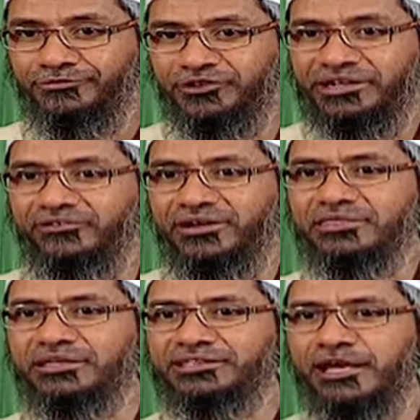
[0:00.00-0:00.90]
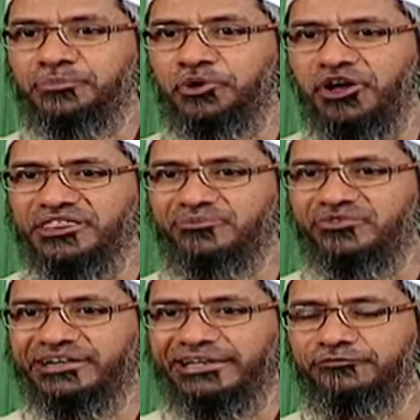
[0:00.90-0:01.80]
So never is it that because I'm
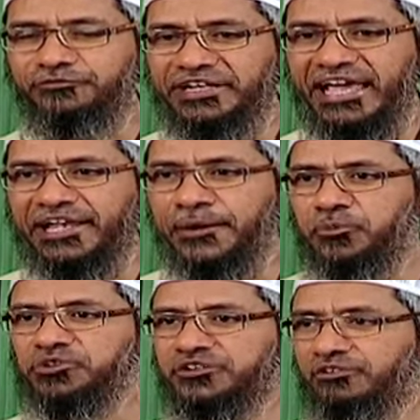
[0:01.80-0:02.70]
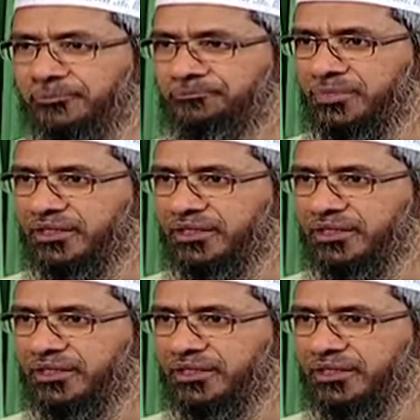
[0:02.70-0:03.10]
working free, I'll get more sawab.